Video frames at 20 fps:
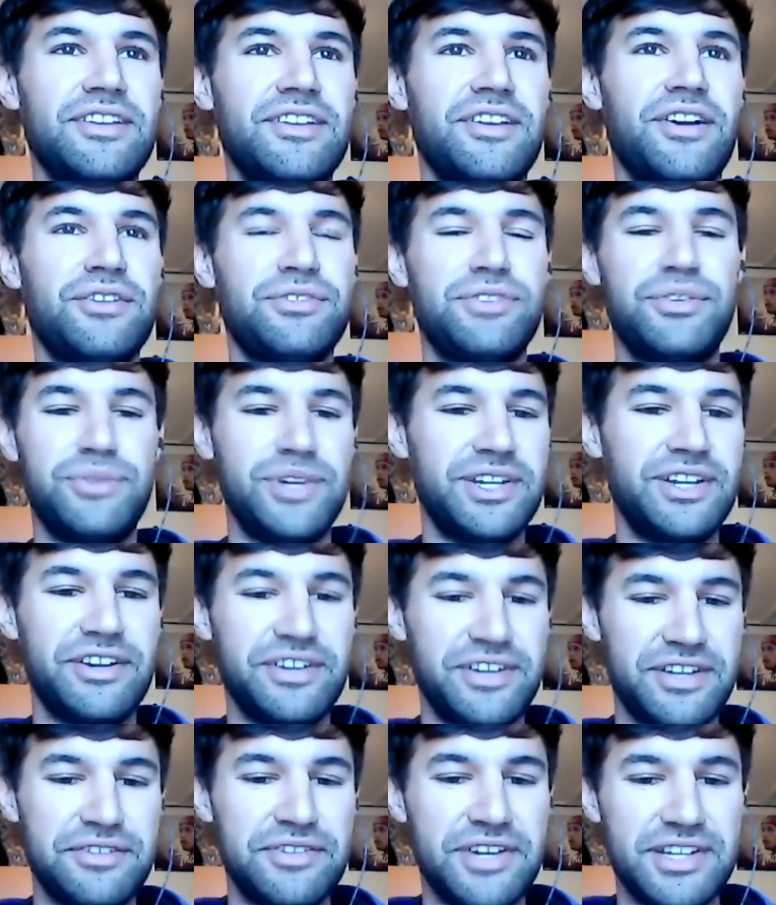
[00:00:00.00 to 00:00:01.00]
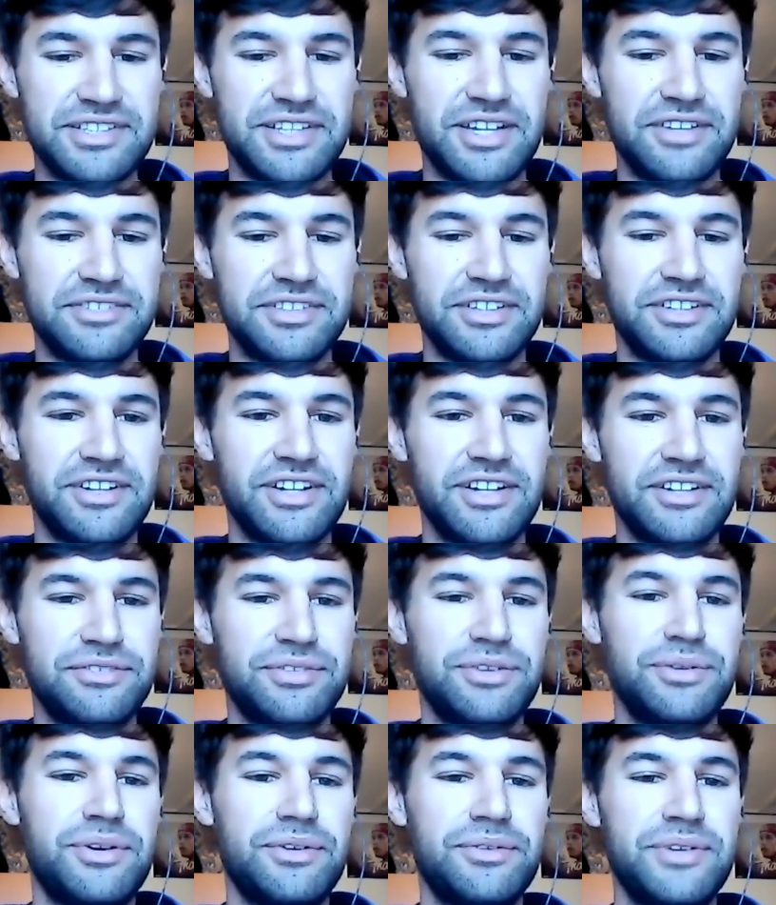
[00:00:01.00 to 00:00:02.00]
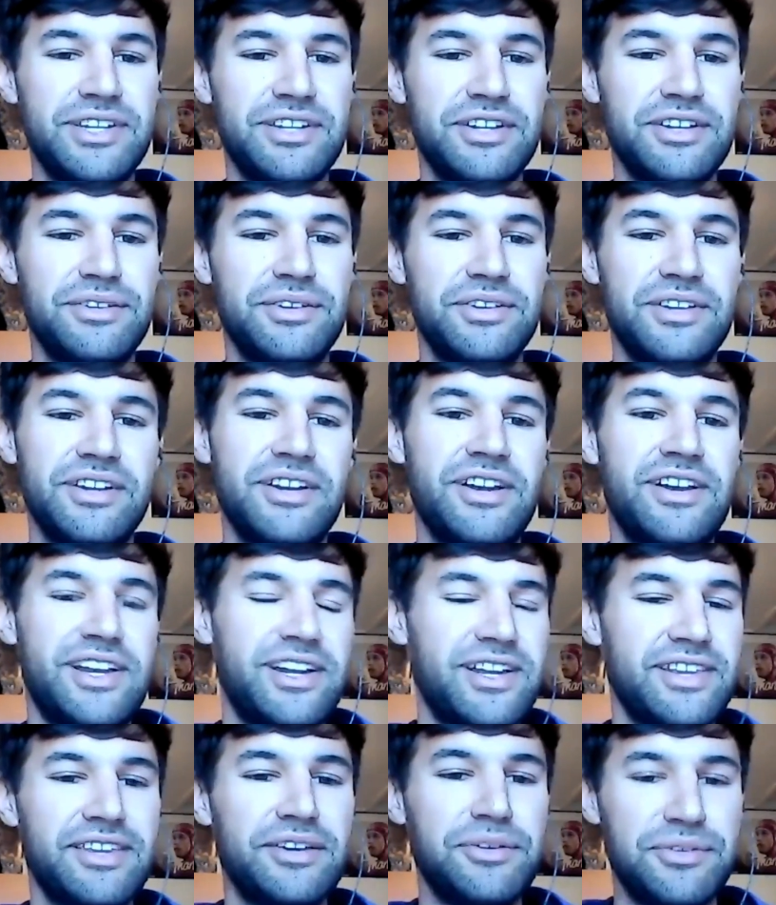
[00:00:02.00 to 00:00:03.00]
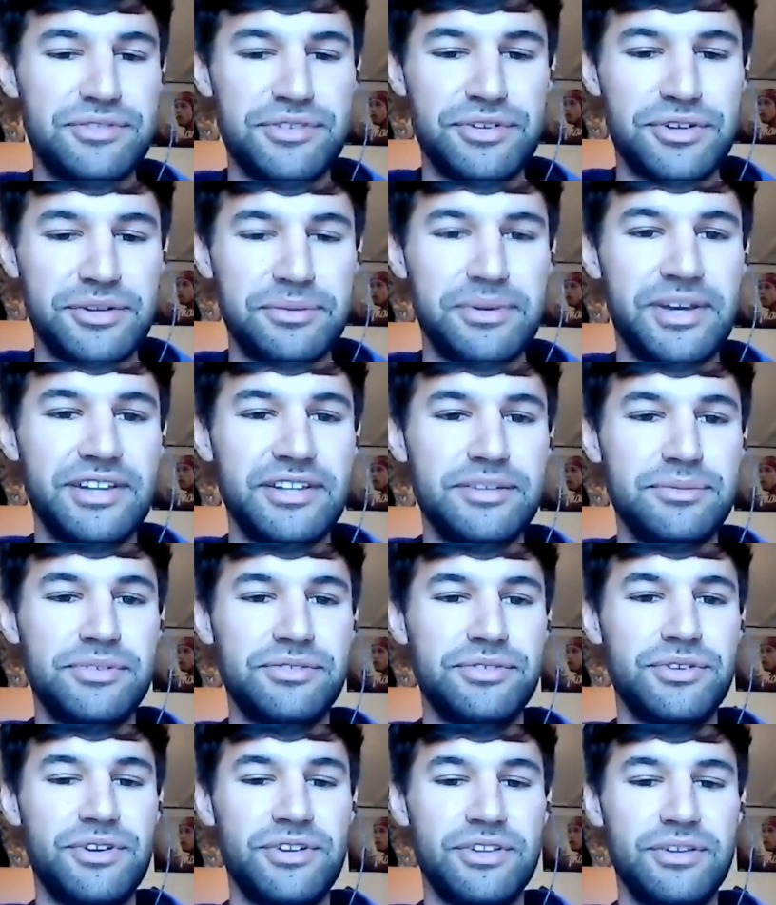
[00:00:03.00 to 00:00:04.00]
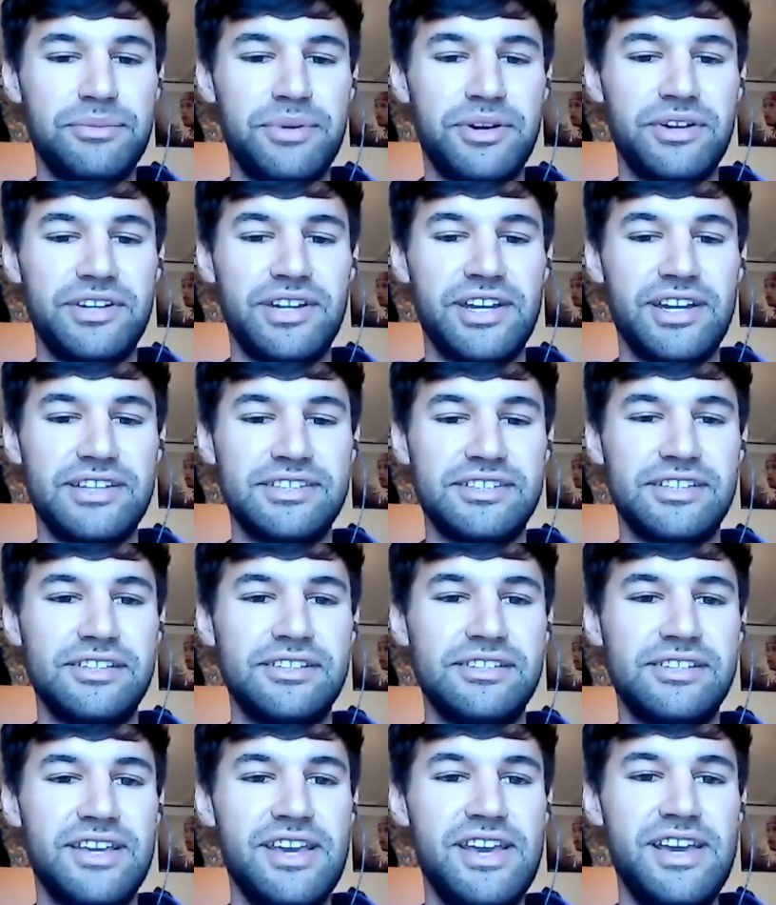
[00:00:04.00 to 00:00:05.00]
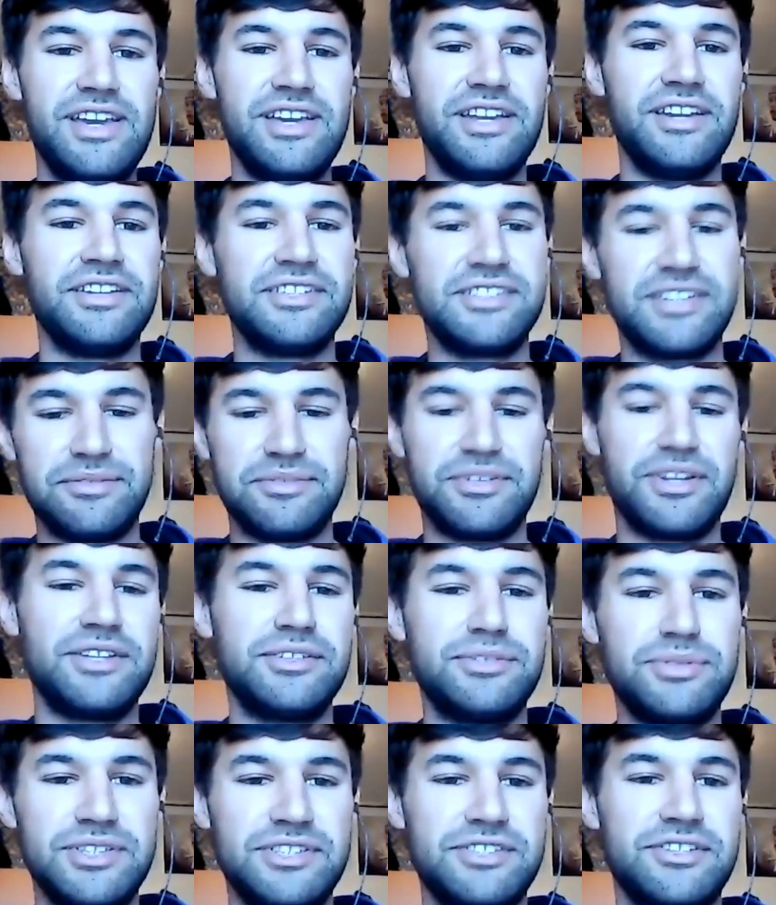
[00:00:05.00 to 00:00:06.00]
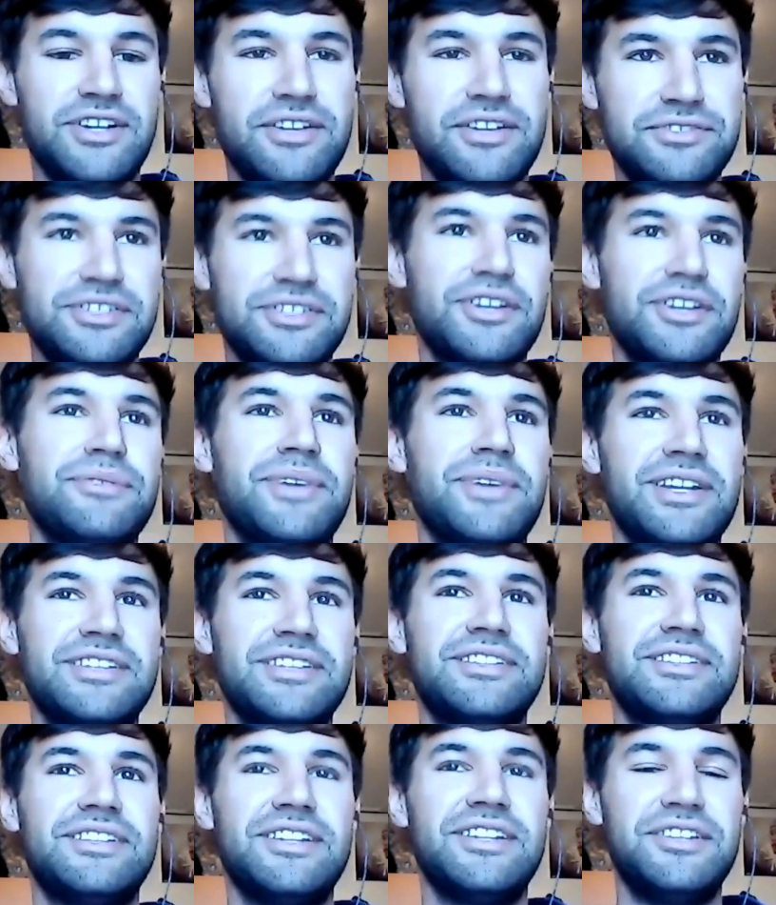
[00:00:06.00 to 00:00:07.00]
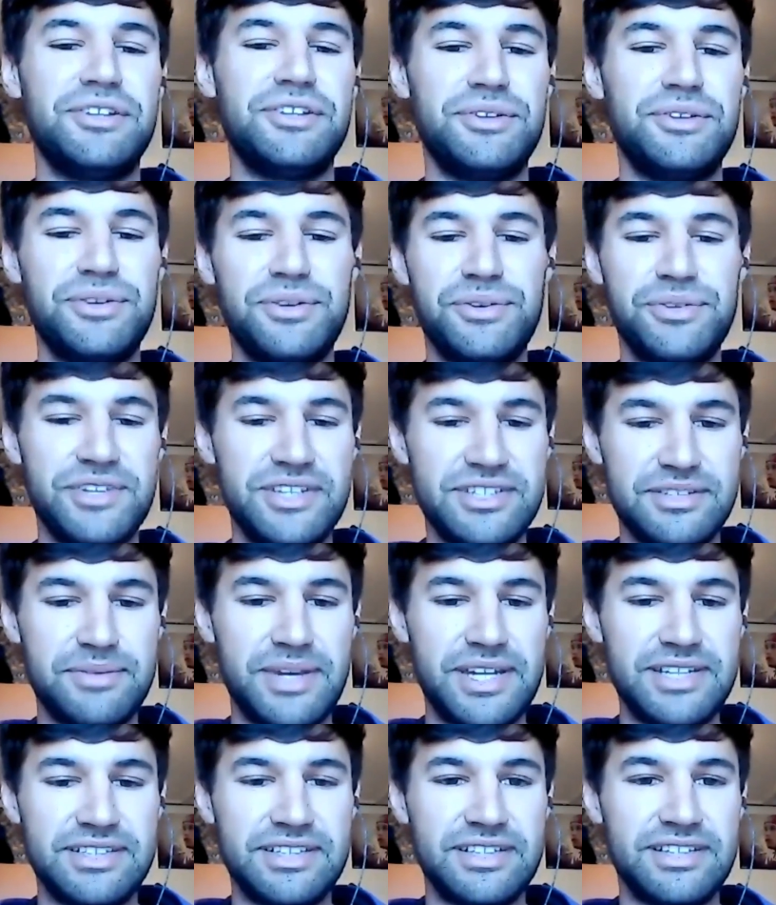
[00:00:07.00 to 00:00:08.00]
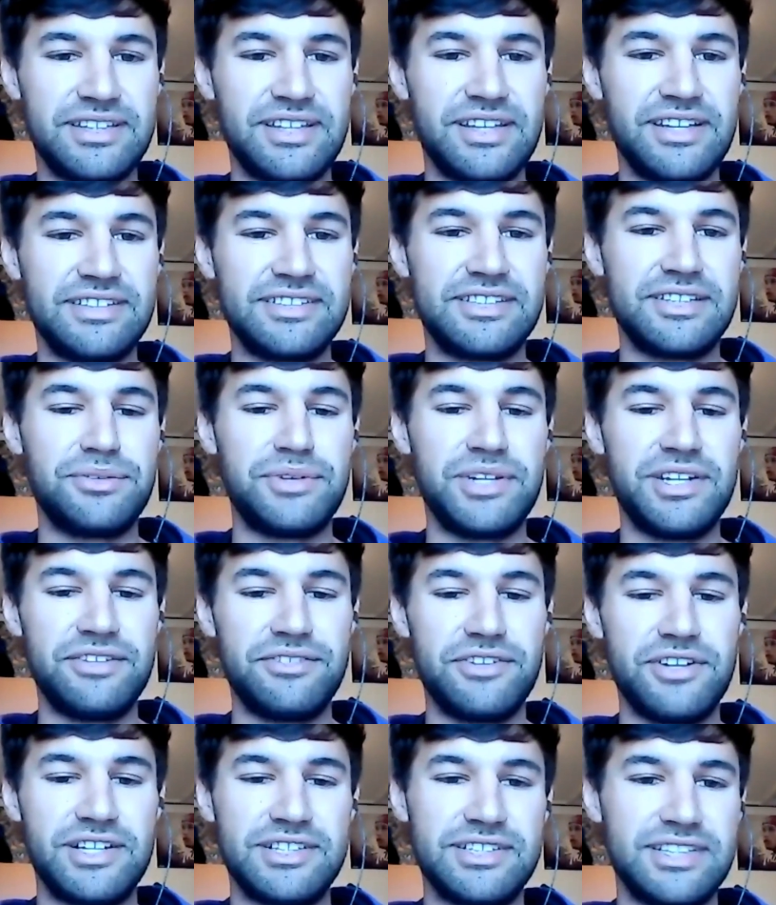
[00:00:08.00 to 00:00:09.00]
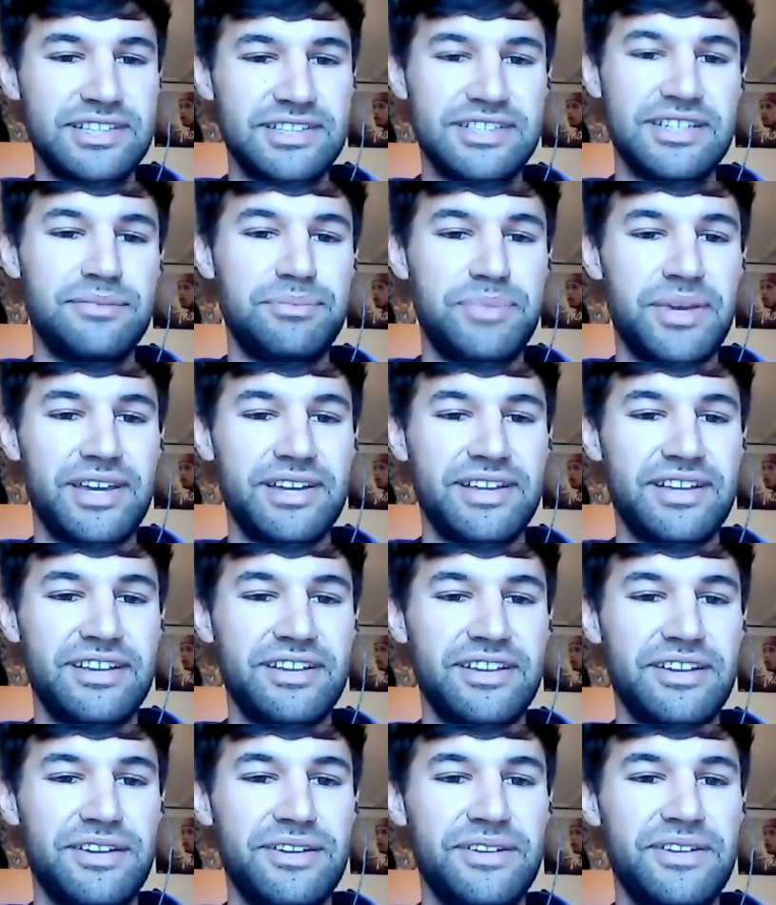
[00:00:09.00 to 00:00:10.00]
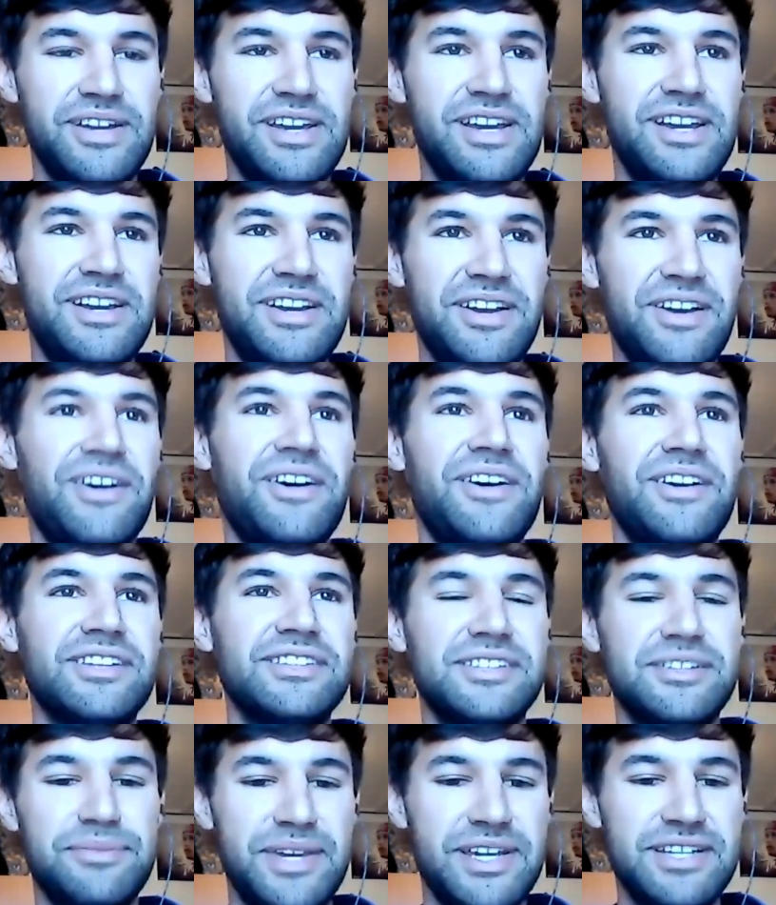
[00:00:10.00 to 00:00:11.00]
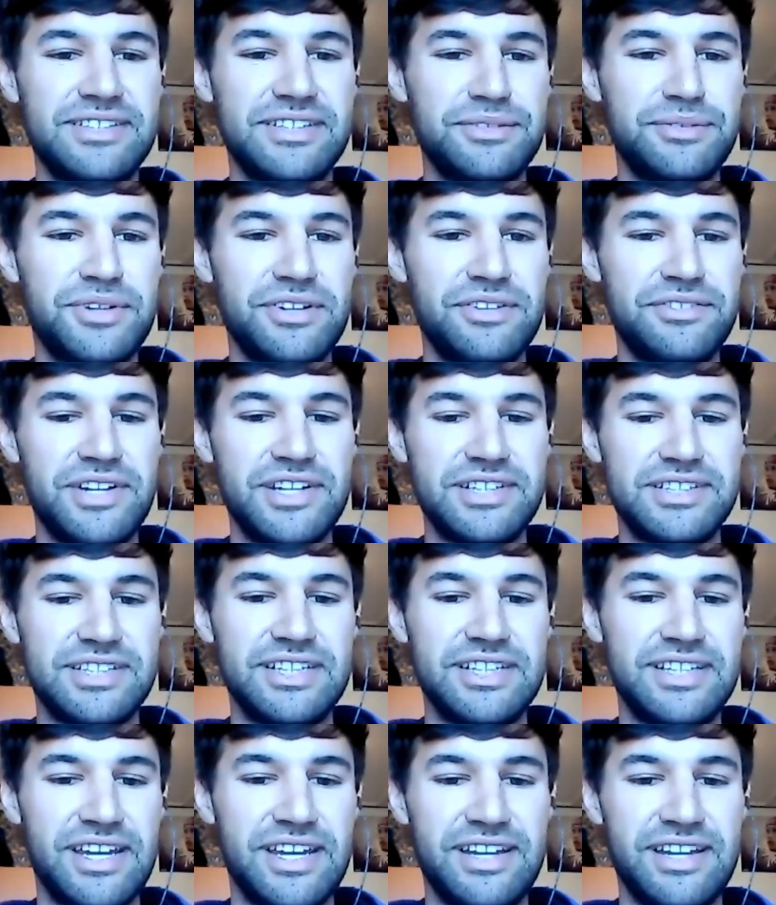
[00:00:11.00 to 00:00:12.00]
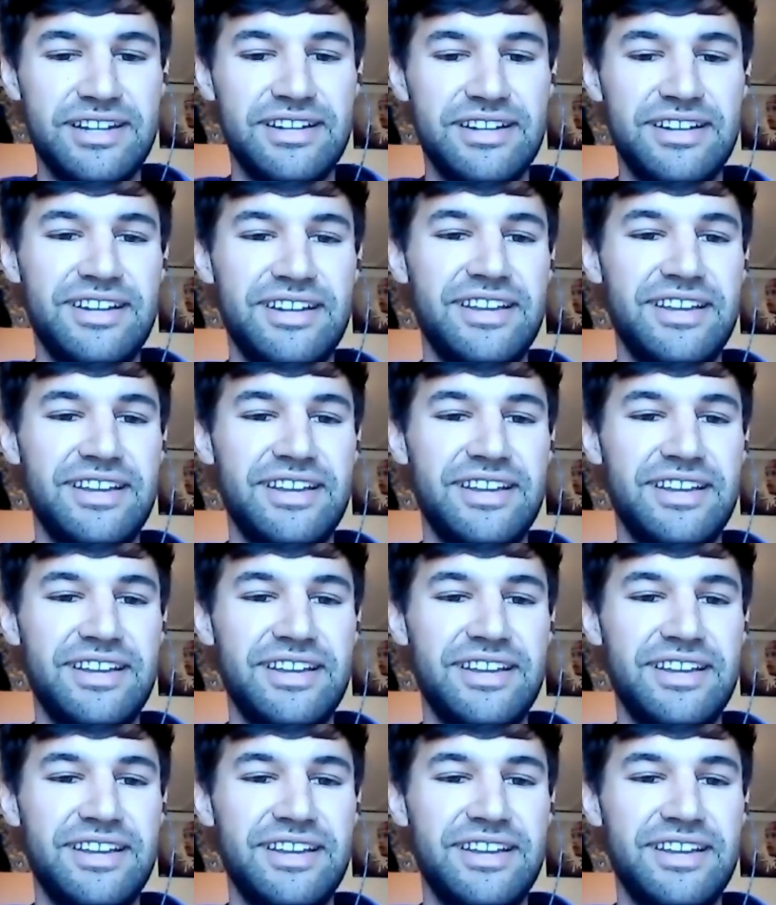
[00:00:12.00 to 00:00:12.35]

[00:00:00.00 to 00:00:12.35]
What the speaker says: often we don't give ourselves the credit for what we do, and I think we've talked about this before on the podcast is, sometimes we strive so much to do all these amazing things that we never actually sit back and go, oh, it's amazing what I've actually done.